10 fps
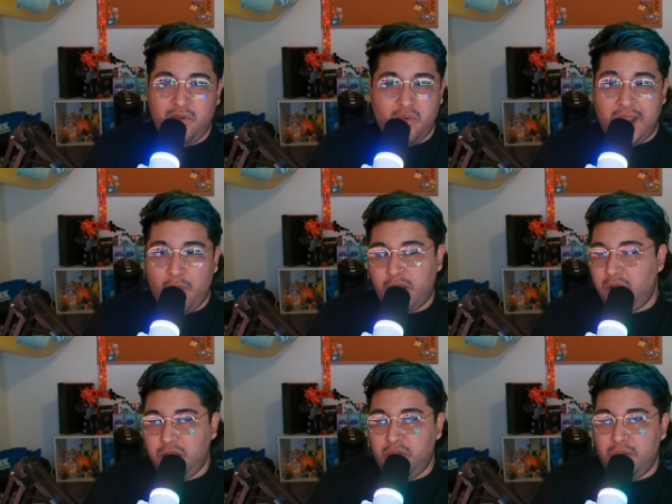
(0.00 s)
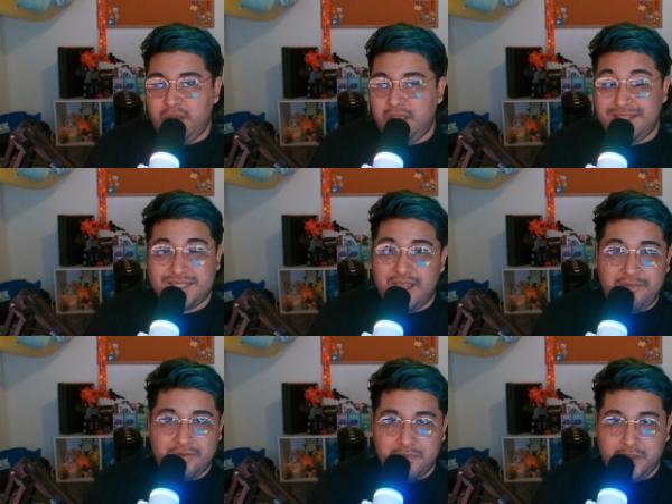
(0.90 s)
what i want to do and it's
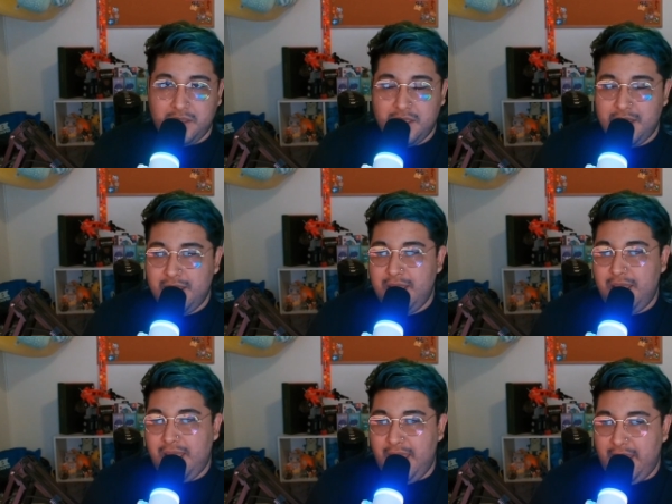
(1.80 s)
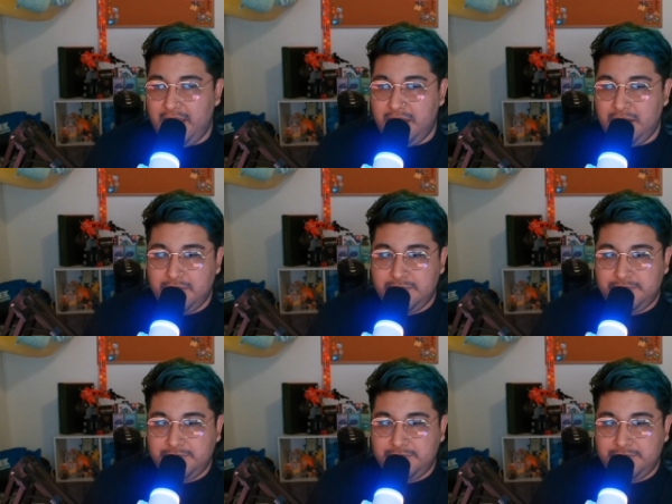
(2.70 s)
not for me and